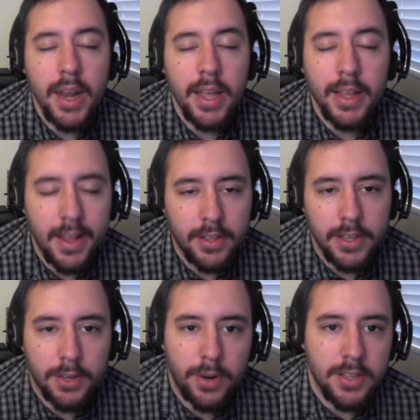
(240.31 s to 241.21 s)
ahead and
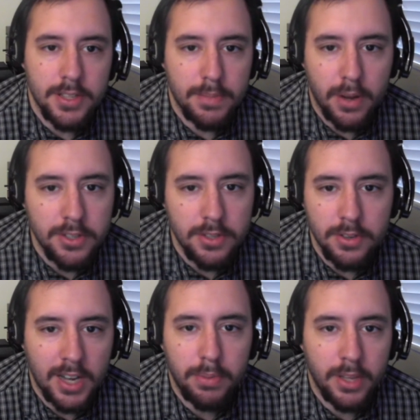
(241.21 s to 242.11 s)
gank like crazy. Punish
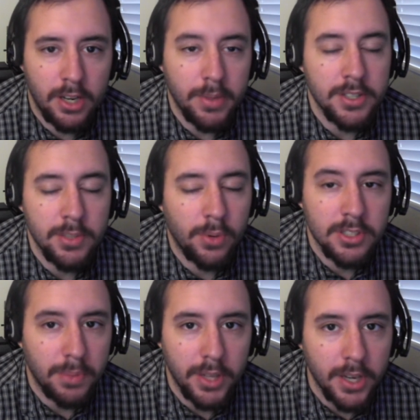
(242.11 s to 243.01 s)
their top laner because he
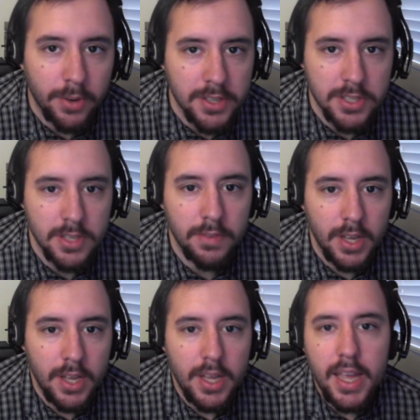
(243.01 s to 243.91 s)
wants to play aggressive.
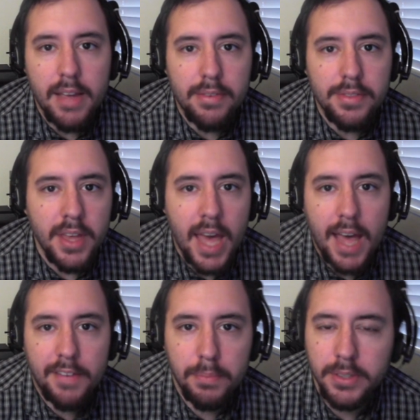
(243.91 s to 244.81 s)
If they
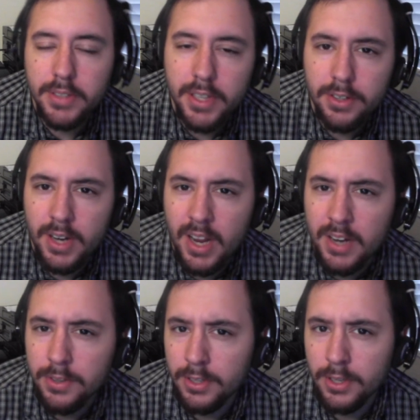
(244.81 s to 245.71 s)
have a mid laner
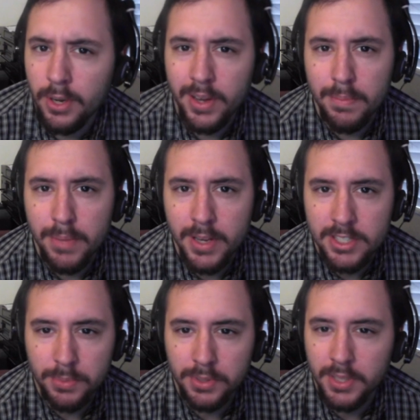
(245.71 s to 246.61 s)
and you can go ahead and
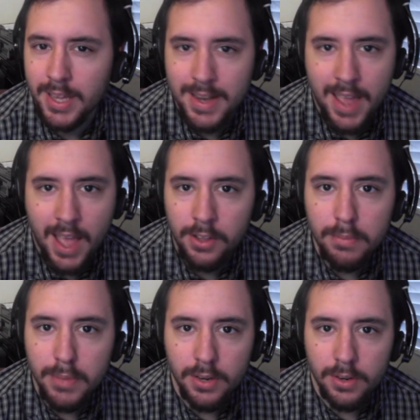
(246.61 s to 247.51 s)
pick someone like
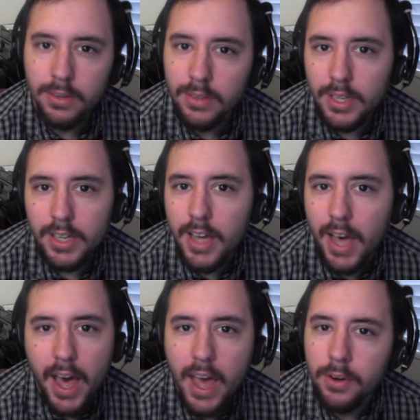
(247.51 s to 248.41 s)
Talon mid or,
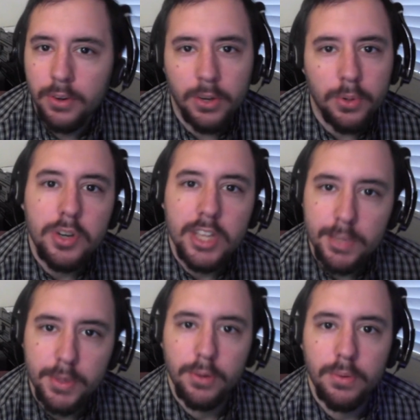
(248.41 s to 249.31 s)
I don't know,
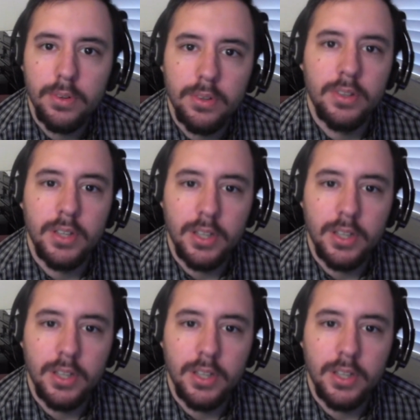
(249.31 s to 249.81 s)
Teemo,